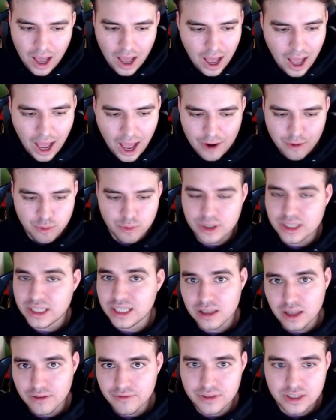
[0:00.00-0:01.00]
I really
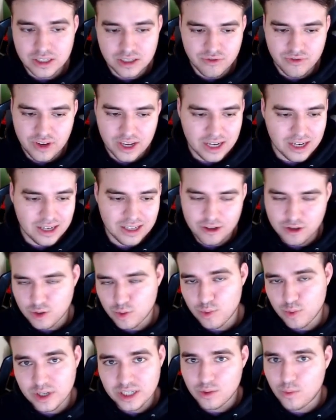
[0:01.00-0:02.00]
love this fit. There's a
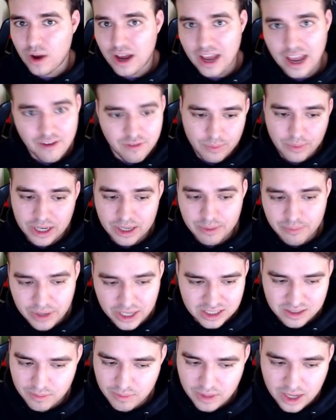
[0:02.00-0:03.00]
reason why everybody
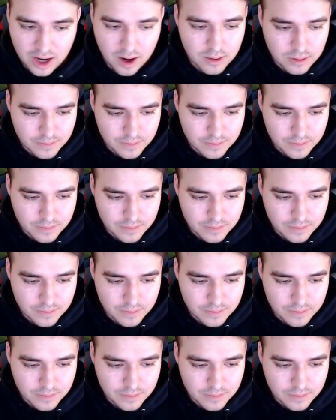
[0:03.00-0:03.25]
picks him there.